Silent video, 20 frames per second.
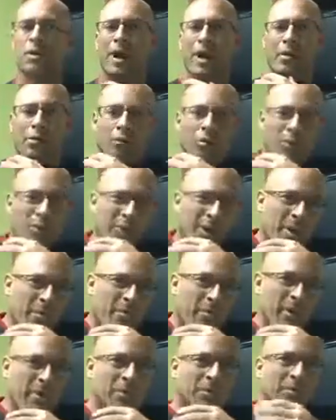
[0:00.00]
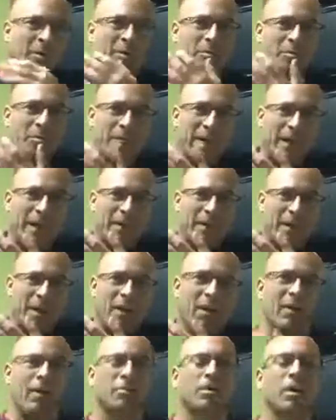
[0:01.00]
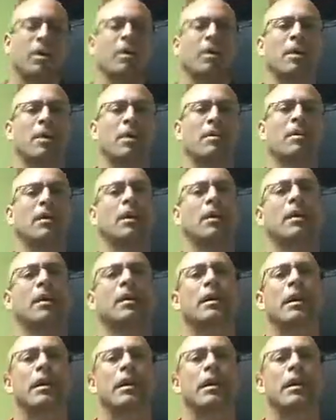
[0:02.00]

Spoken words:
not rolled up into it, pinning that arm underneath you,